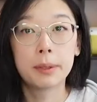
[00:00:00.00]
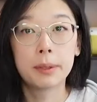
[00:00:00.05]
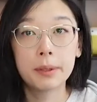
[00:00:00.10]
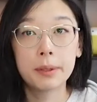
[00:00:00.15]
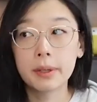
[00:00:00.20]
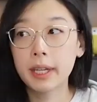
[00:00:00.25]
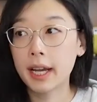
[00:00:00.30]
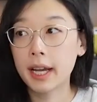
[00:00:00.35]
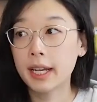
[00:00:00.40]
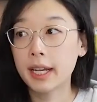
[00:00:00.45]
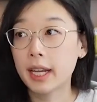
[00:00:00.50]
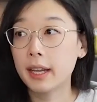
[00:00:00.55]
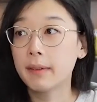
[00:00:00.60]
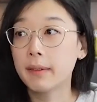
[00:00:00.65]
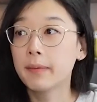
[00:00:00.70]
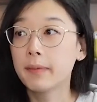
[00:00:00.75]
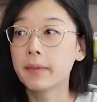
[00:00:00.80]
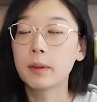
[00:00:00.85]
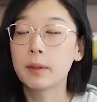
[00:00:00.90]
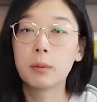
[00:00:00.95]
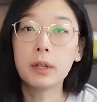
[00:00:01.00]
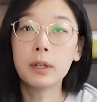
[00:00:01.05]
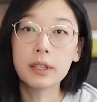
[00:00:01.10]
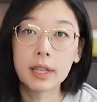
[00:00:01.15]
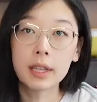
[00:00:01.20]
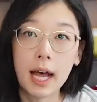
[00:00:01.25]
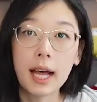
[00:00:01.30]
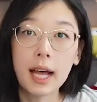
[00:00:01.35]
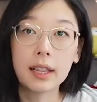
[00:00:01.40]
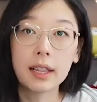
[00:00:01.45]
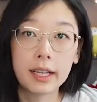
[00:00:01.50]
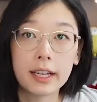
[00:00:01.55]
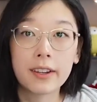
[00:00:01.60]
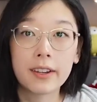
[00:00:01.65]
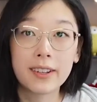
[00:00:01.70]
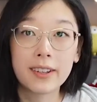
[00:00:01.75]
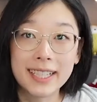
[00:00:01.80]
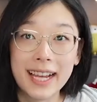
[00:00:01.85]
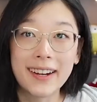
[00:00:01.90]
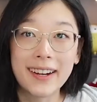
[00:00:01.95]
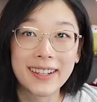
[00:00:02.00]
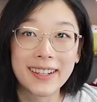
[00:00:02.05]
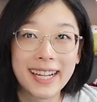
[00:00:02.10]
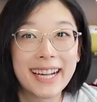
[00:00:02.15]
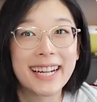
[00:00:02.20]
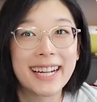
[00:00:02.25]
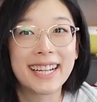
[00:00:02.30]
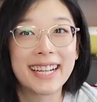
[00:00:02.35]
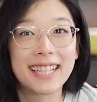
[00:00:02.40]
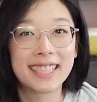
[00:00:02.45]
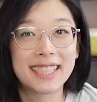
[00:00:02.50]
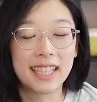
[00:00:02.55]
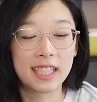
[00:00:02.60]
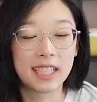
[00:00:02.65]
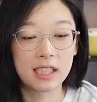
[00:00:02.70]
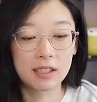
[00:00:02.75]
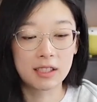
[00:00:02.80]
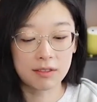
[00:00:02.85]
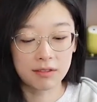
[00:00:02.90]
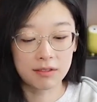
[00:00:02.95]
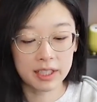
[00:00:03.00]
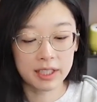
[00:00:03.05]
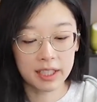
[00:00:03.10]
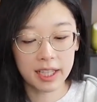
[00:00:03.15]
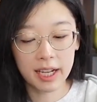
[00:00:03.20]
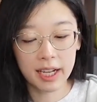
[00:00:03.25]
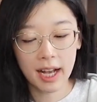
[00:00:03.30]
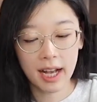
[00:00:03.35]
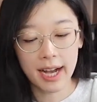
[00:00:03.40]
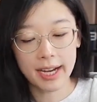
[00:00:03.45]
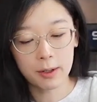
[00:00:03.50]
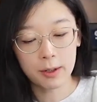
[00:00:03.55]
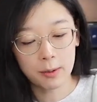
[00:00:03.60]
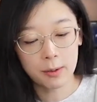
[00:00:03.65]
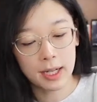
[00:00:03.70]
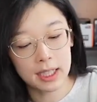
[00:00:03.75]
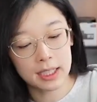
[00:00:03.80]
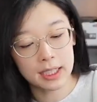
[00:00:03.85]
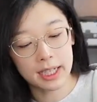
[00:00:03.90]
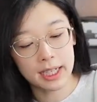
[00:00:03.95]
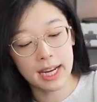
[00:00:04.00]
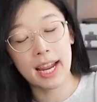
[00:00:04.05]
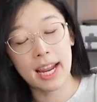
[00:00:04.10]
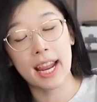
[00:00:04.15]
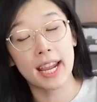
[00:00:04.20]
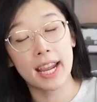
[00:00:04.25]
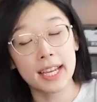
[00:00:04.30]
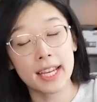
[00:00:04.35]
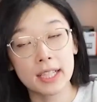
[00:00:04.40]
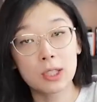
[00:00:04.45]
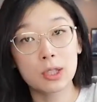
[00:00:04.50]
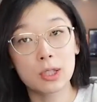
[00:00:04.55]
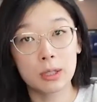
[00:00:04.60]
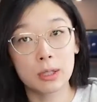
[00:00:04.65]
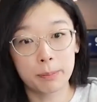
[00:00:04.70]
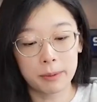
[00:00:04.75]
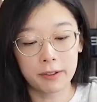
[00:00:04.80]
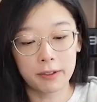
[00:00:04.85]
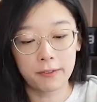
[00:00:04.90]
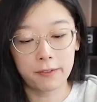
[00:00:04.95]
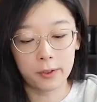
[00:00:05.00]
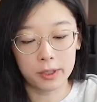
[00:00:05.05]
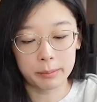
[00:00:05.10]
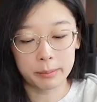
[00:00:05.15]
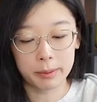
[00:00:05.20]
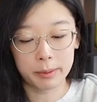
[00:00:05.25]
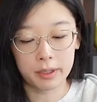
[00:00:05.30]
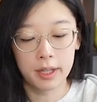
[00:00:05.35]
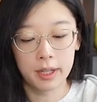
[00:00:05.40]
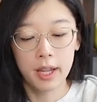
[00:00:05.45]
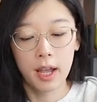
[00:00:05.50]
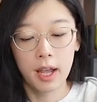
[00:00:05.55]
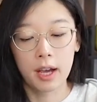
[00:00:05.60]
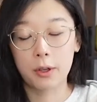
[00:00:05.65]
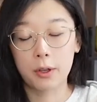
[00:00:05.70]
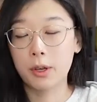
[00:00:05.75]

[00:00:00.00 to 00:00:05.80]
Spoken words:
Blue Yeti will not let you down, guys. It's really high quality and super affordable.